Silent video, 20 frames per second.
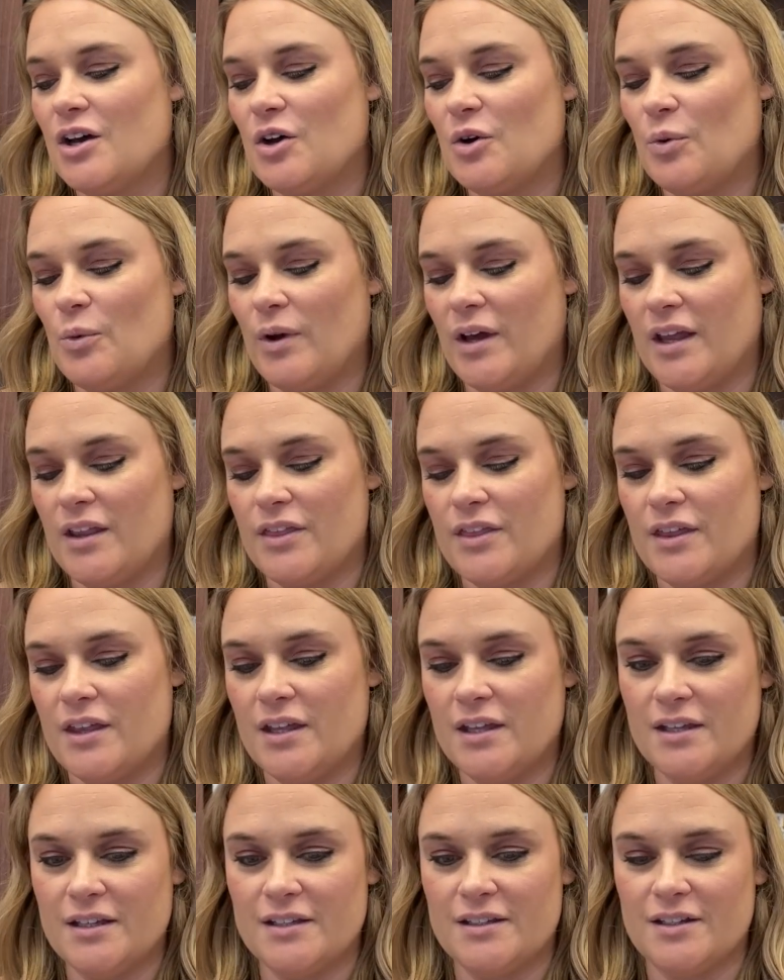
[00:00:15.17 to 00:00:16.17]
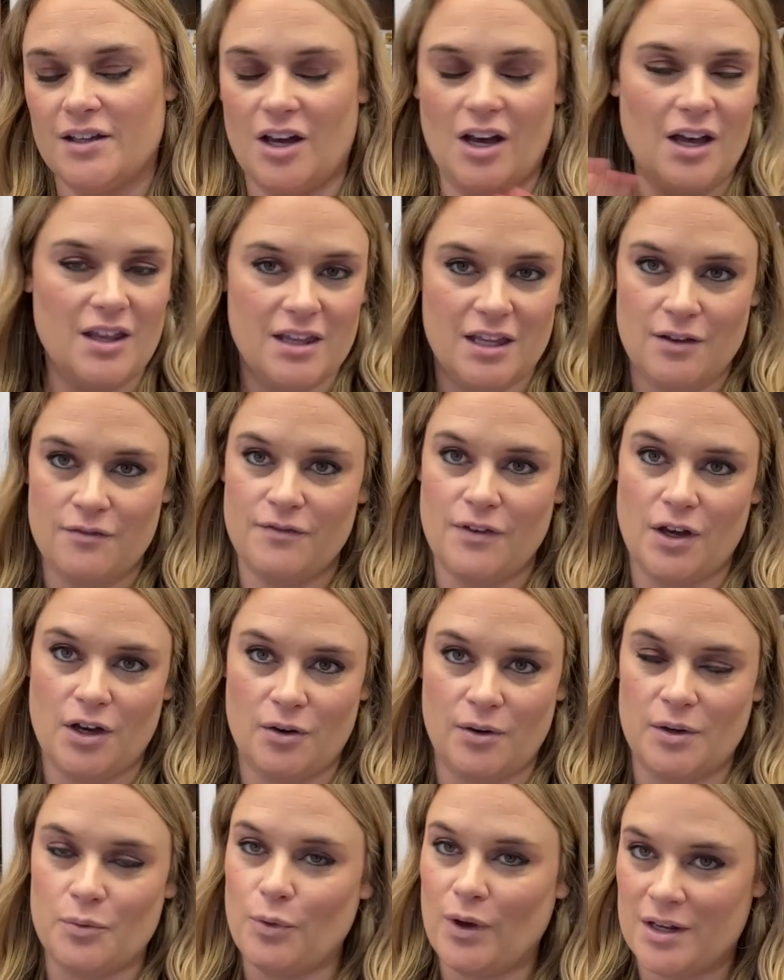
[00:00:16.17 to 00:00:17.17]
with all the info
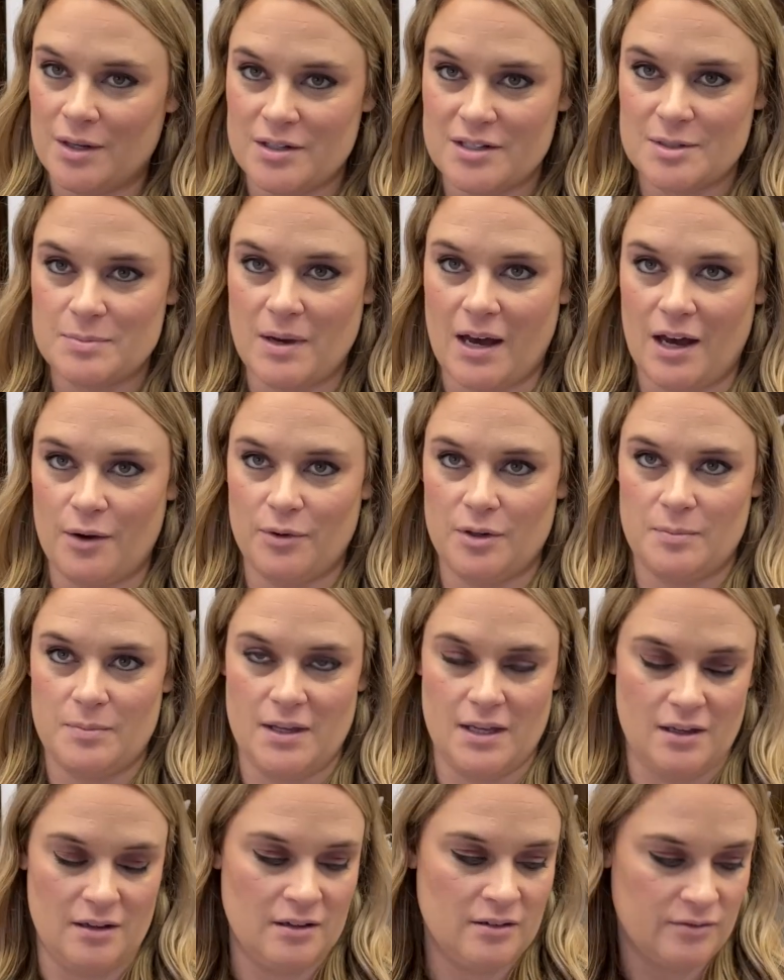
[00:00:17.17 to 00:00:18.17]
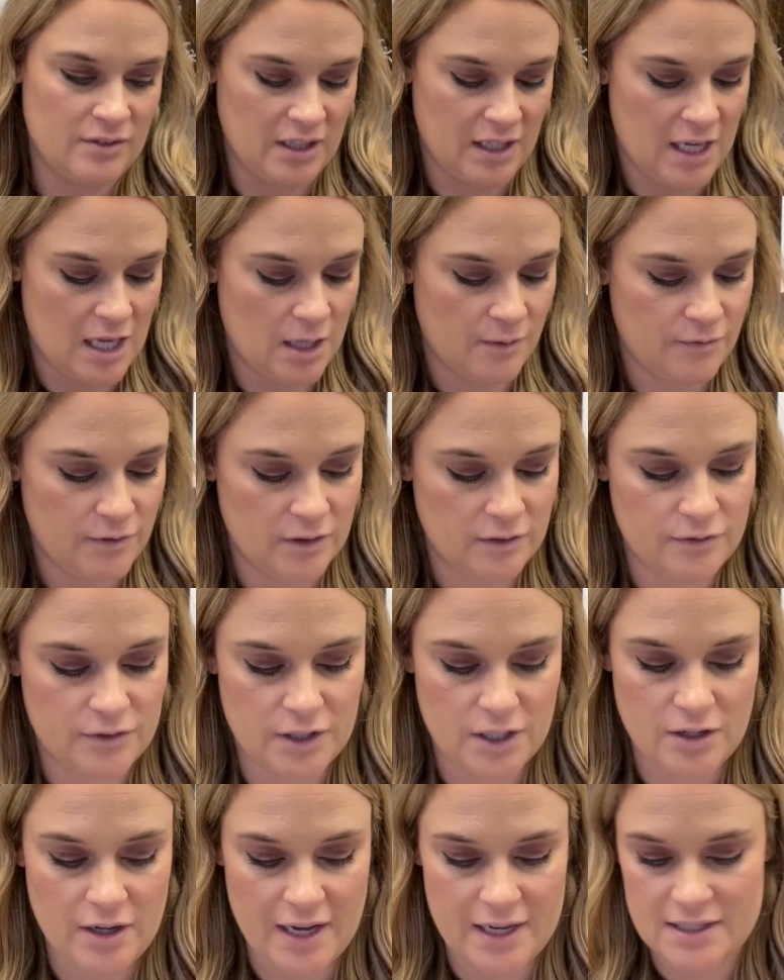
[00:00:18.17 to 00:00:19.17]
in one spot would be really helpful for
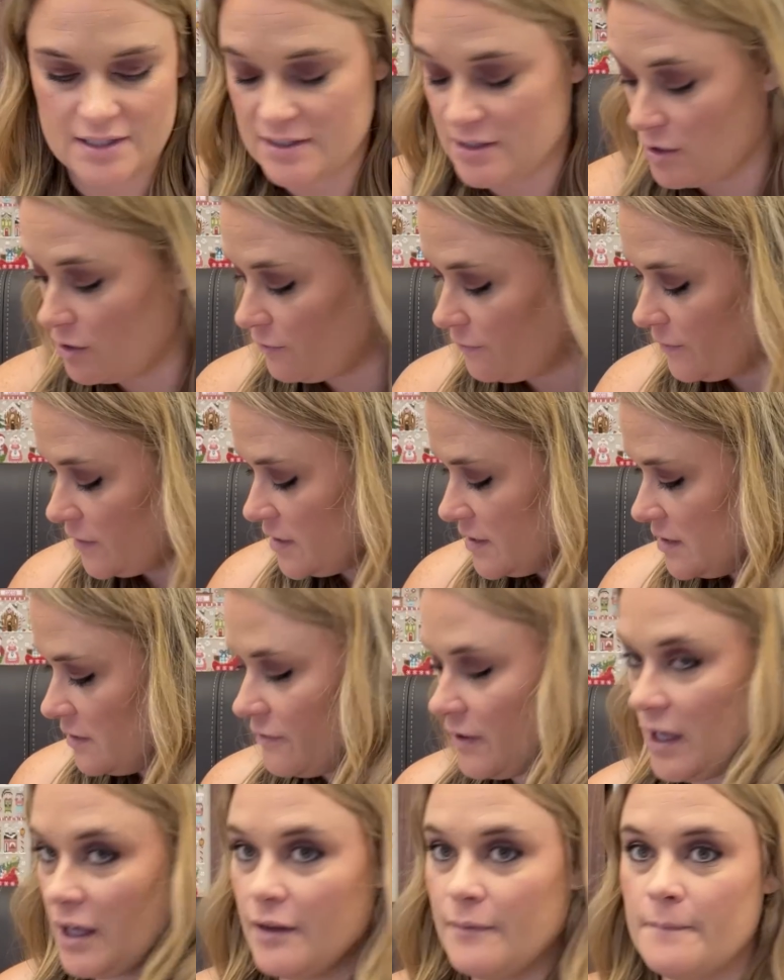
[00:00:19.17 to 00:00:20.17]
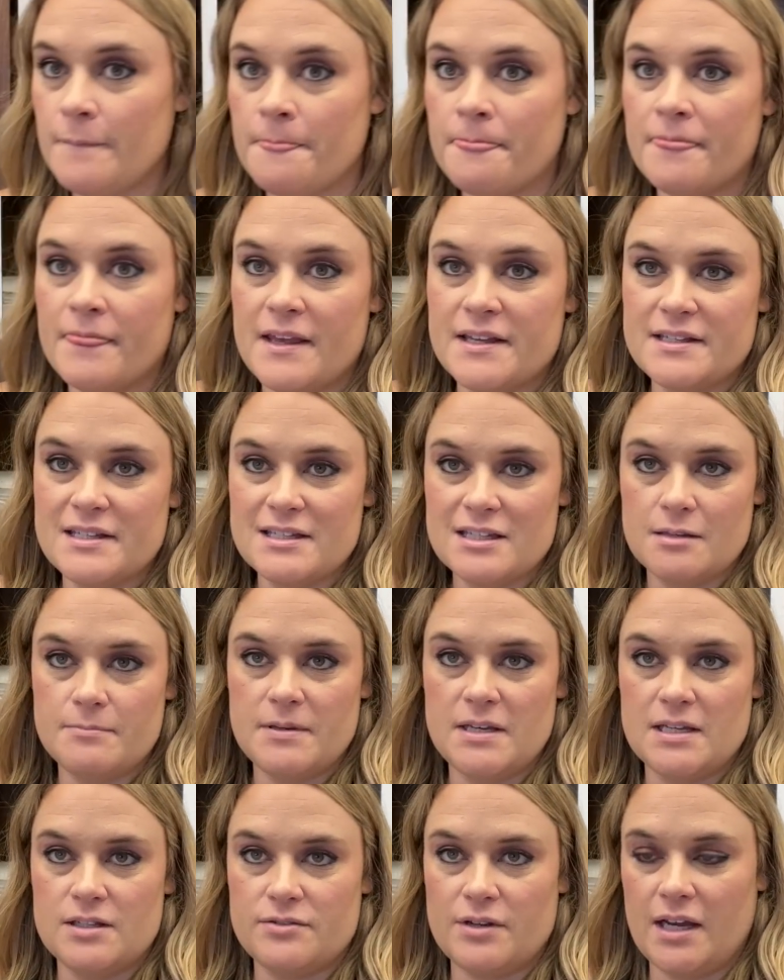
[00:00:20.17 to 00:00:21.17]
you guys. So first of all, this is the
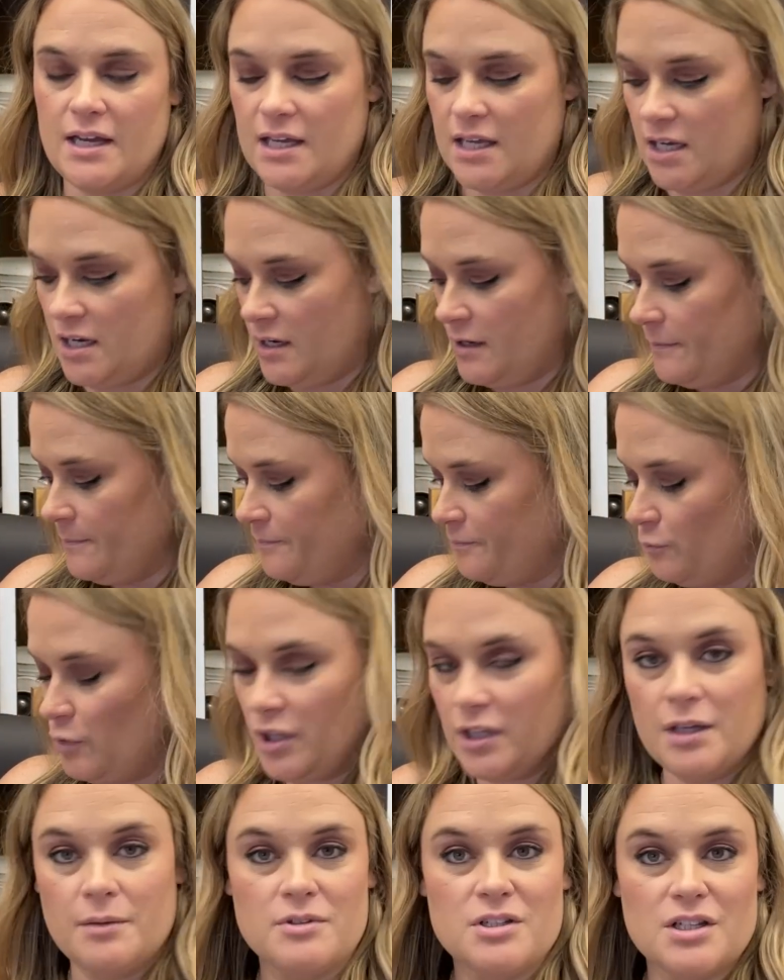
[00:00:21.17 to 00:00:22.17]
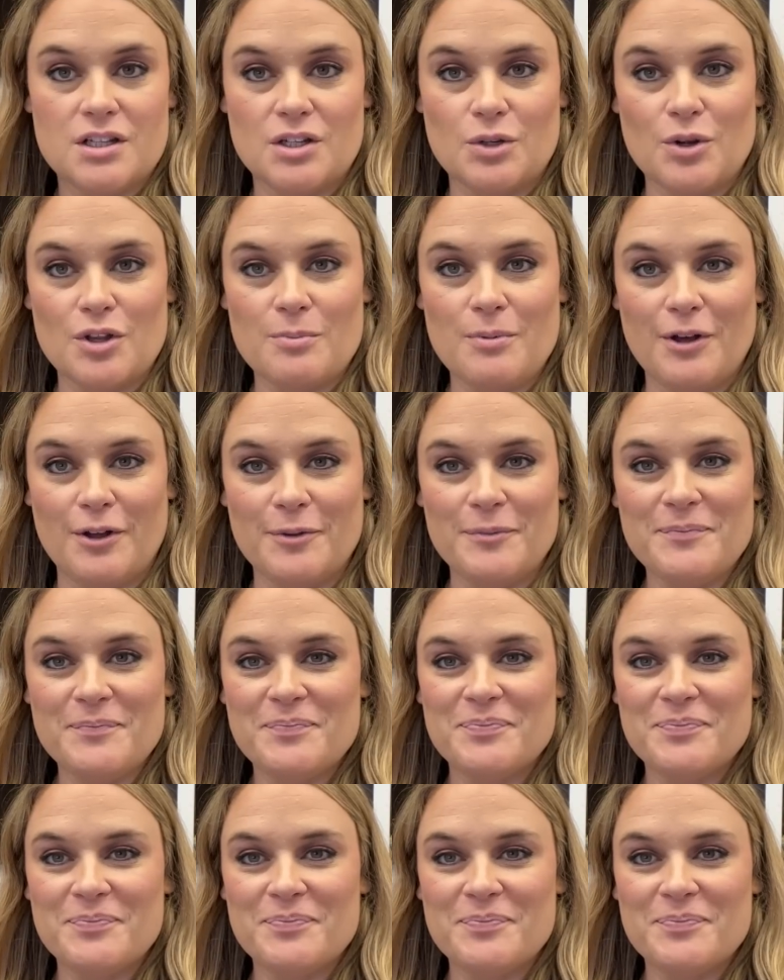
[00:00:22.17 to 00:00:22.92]
piece right here. Welcome to the North Pole.